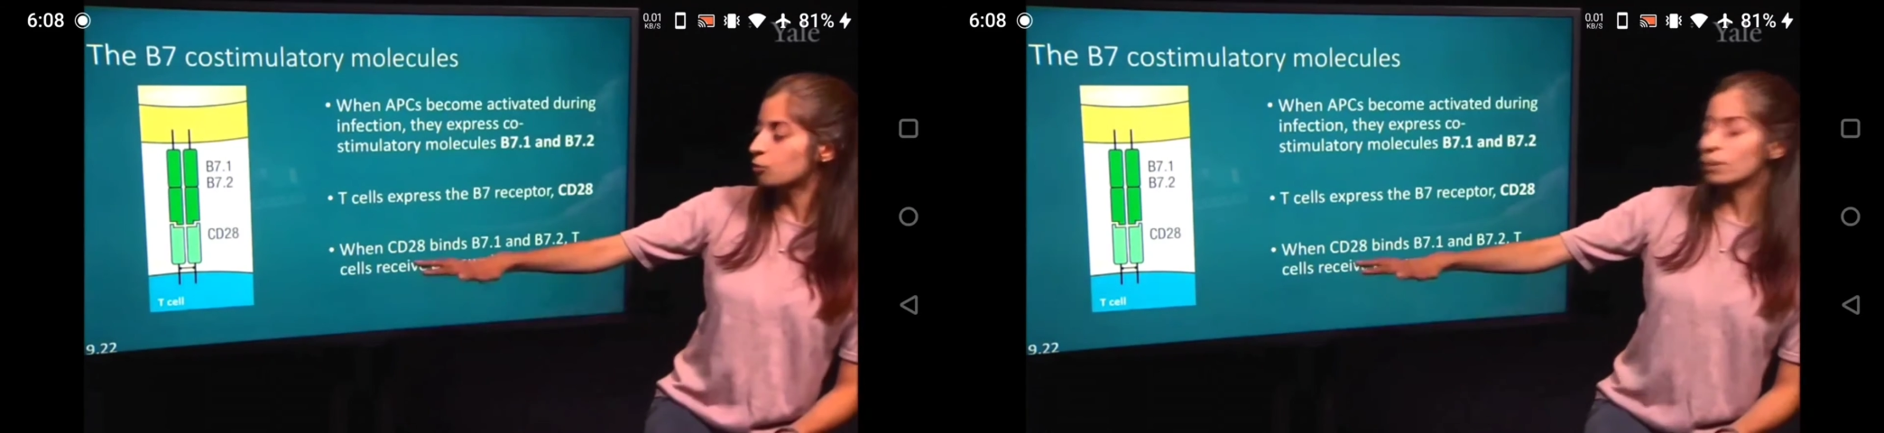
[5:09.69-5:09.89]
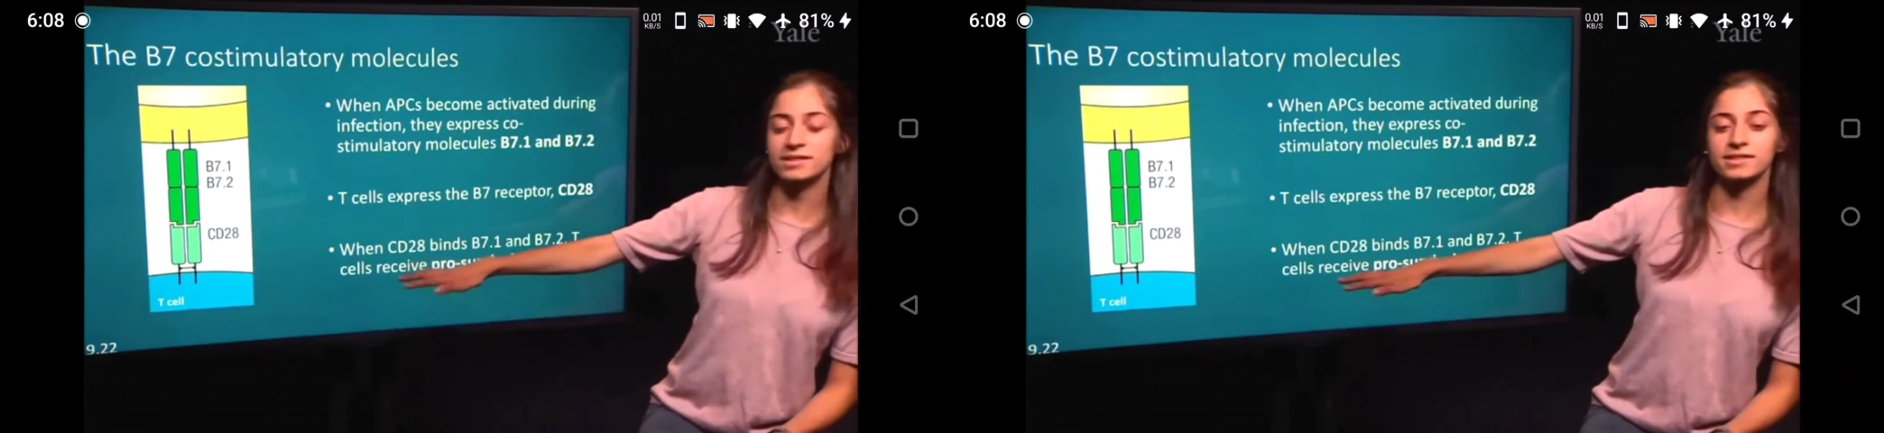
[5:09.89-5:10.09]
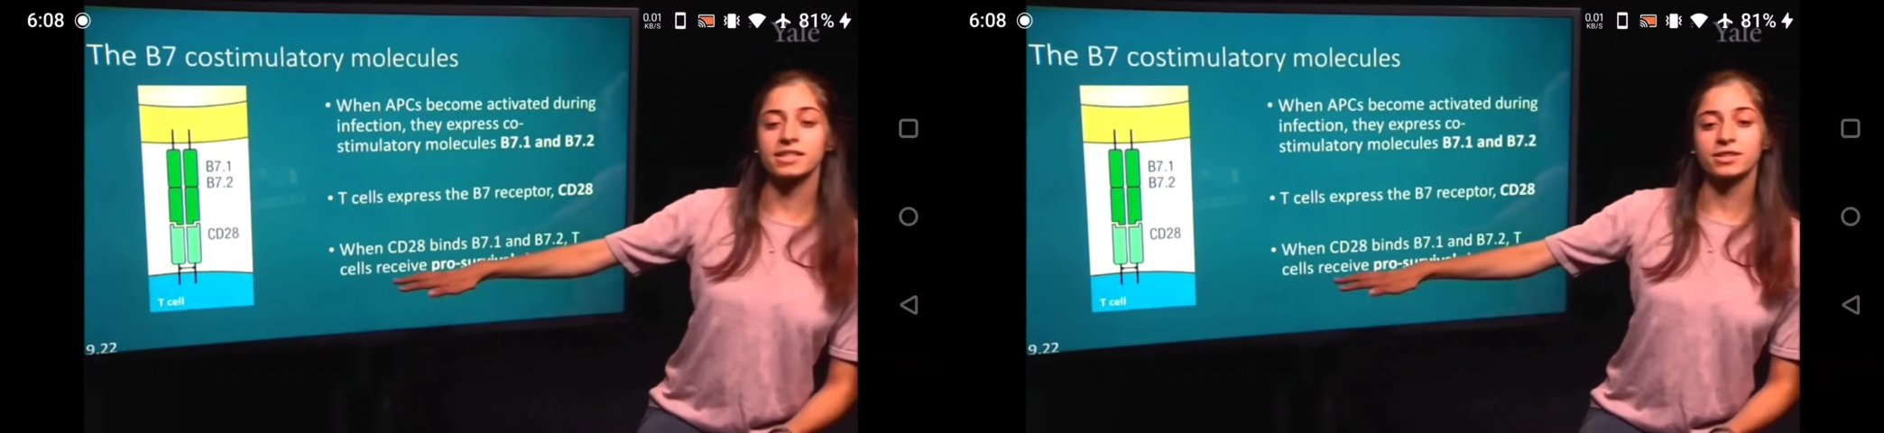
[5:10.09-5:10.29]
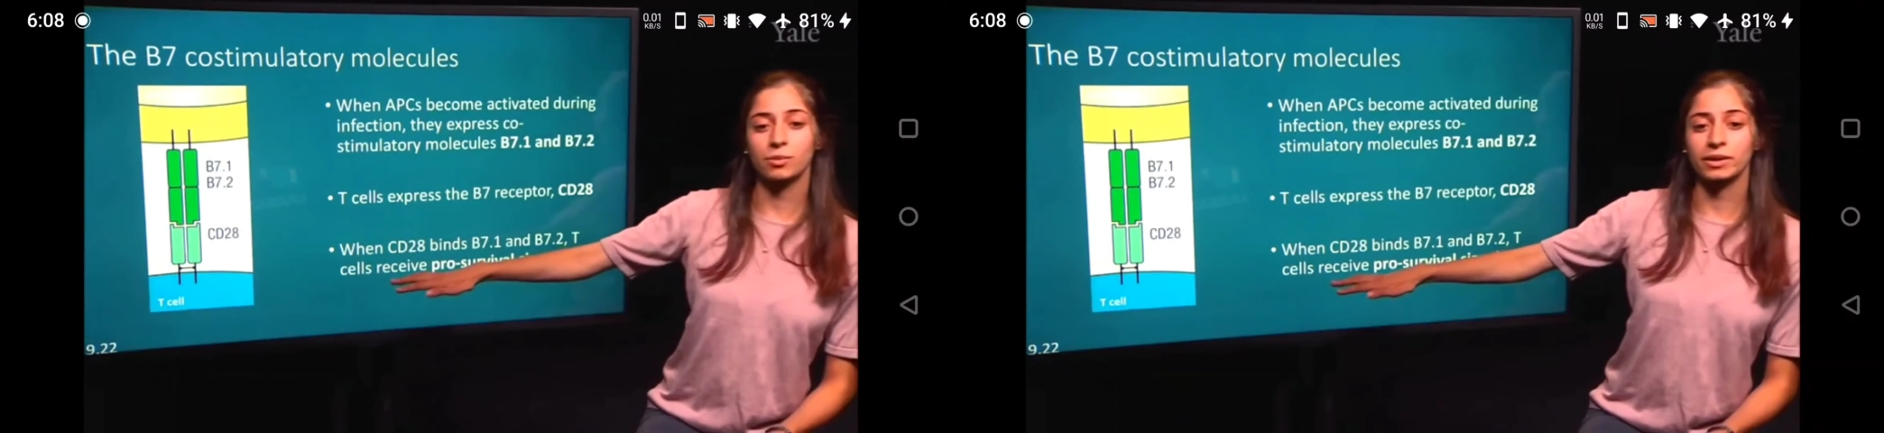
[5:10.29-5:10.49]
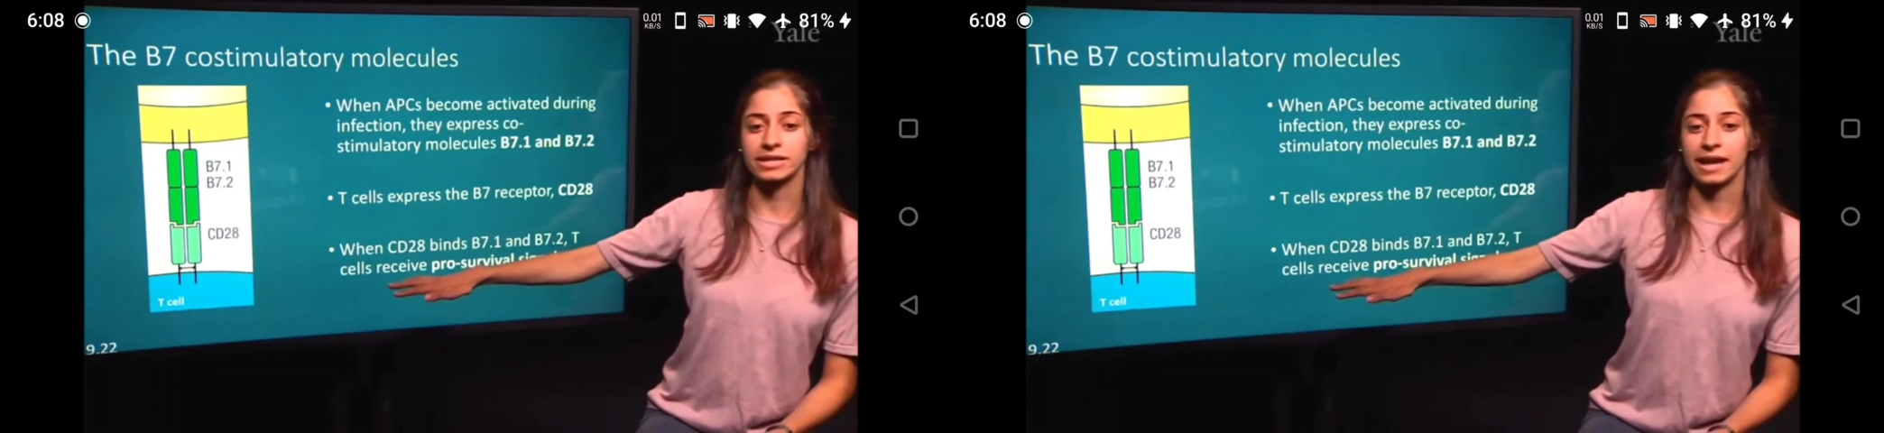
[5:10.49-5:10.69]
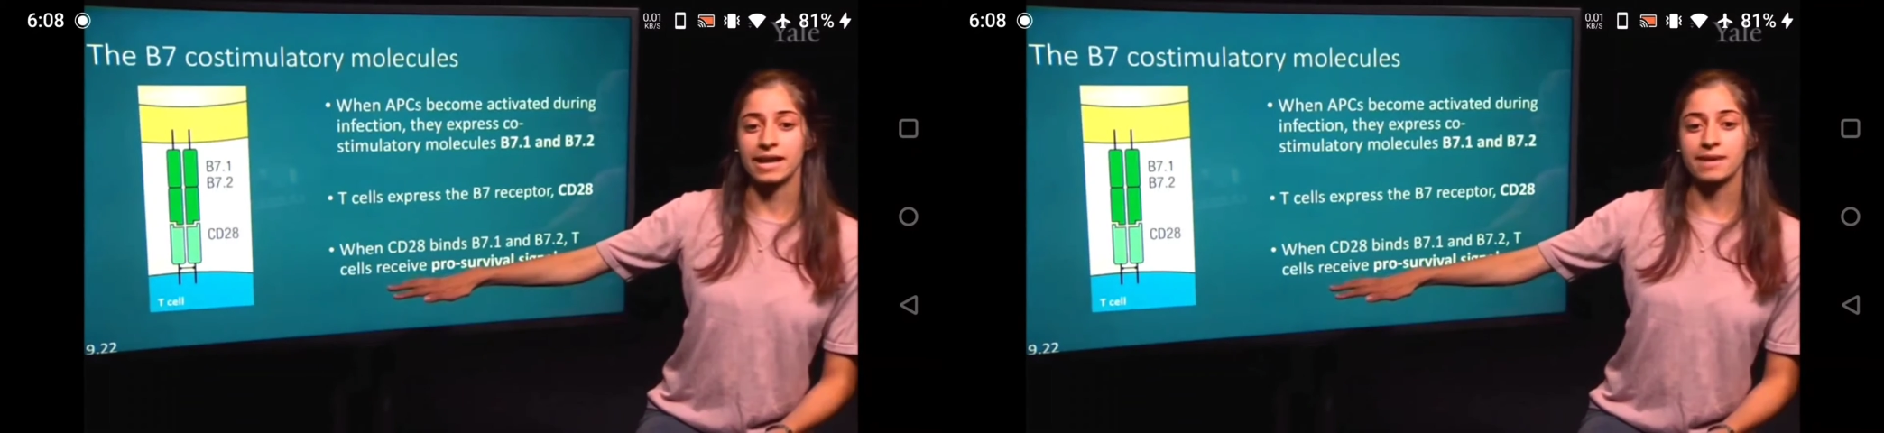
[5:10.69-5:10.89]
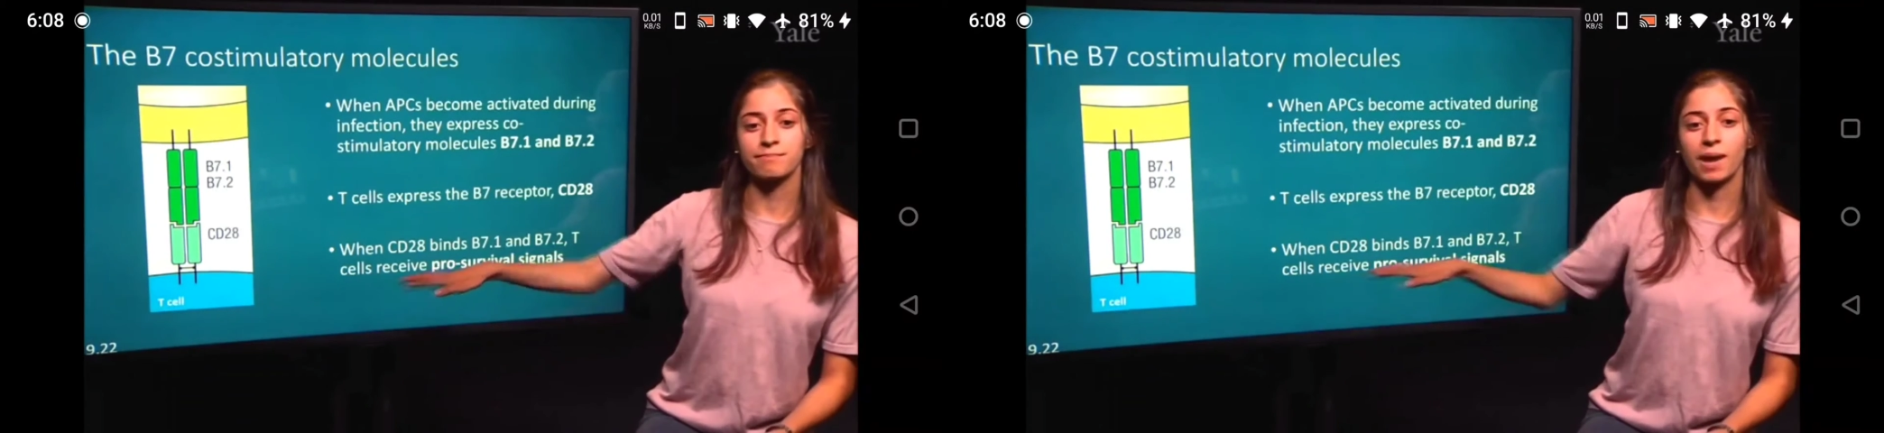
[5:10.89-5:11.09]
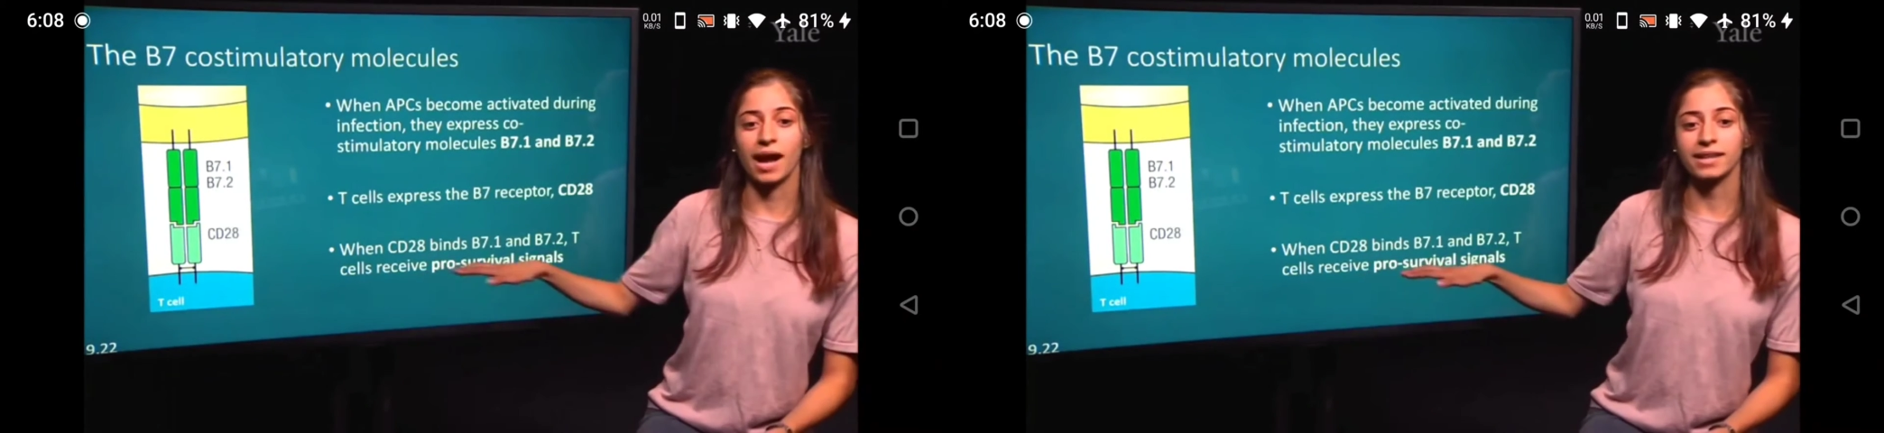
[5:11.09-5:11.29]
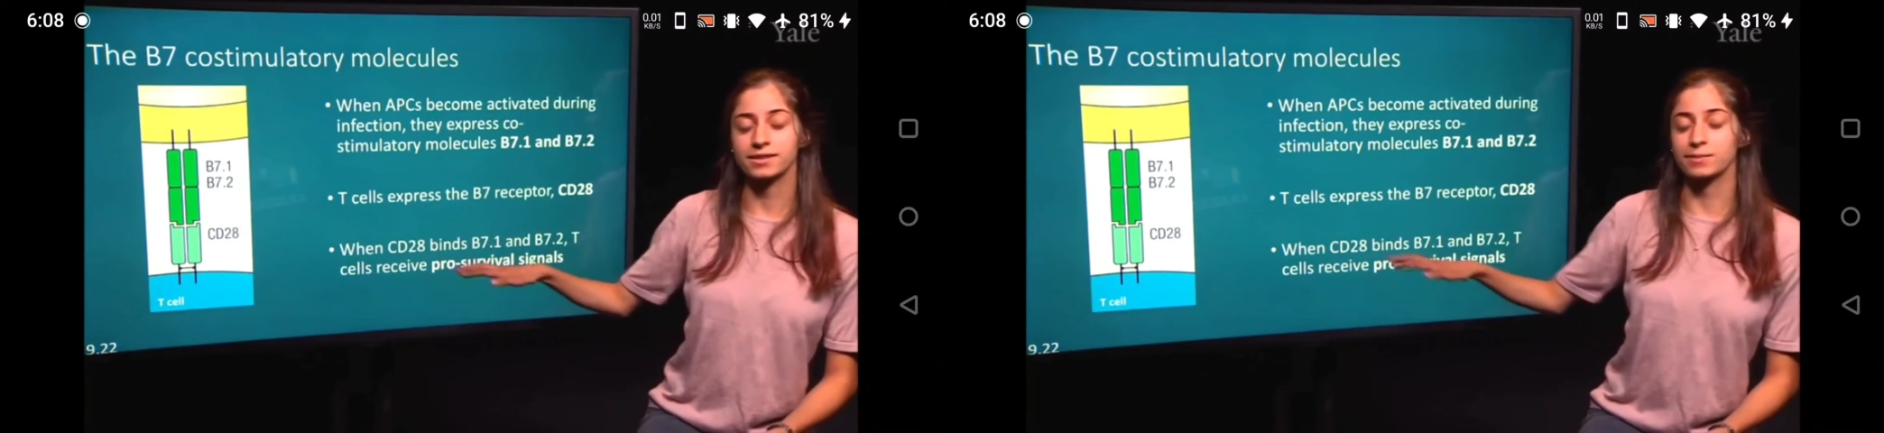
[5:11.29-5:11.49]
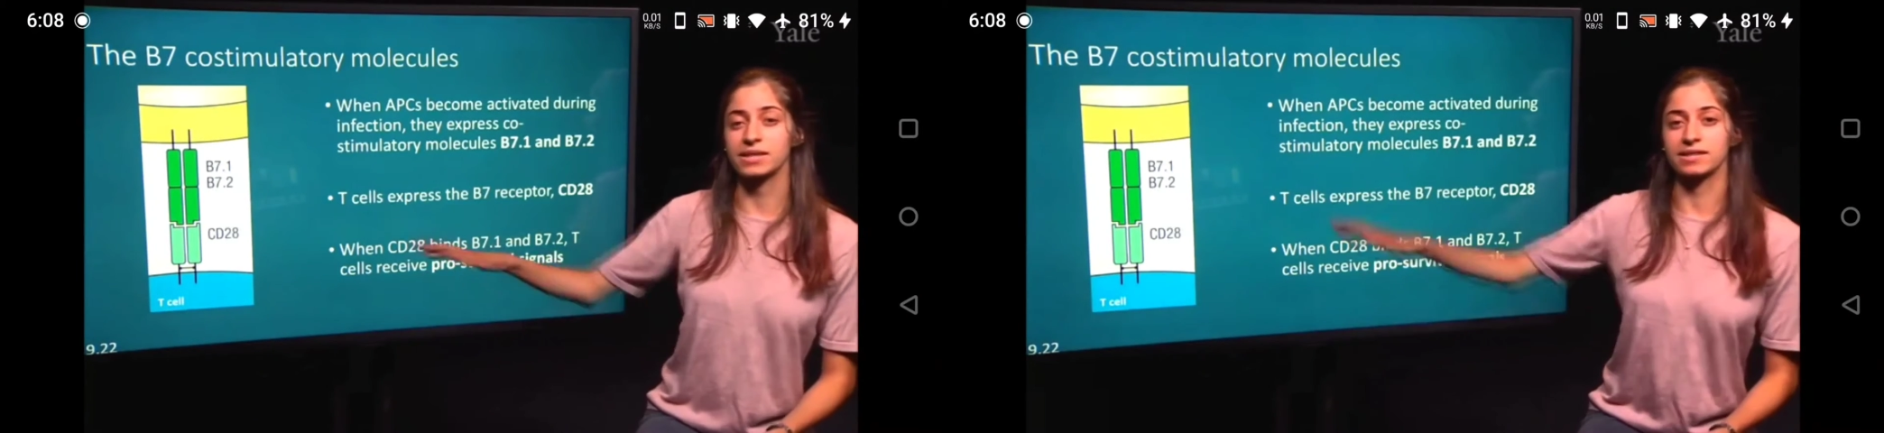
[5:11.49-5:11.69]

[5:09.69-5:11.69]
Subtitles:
and B7-1